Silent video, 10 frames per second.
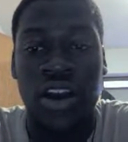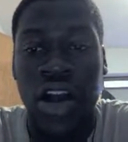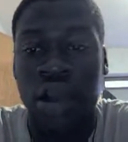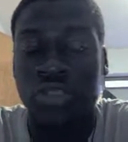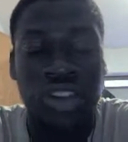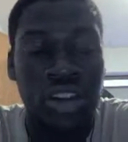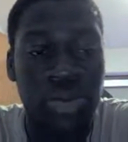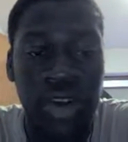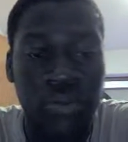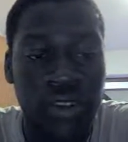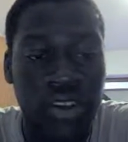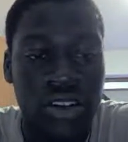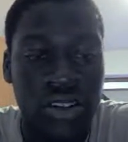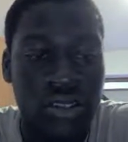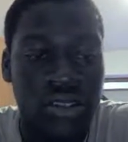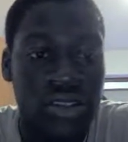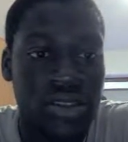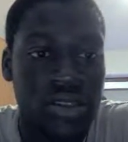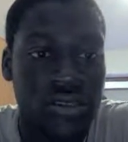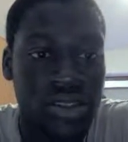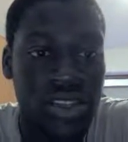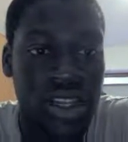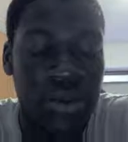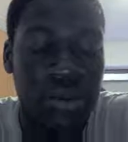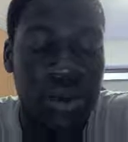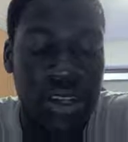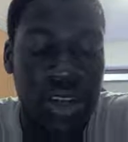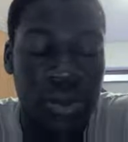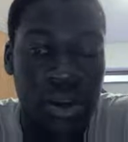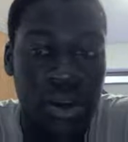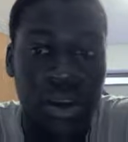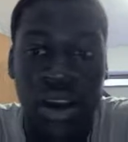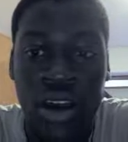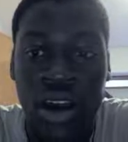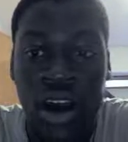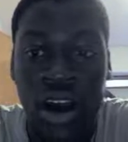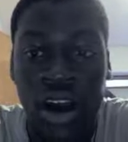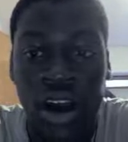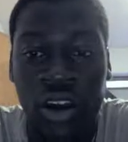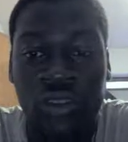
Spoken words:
I'm just going to pick on Victor Cruz because he's the first name I picked up on.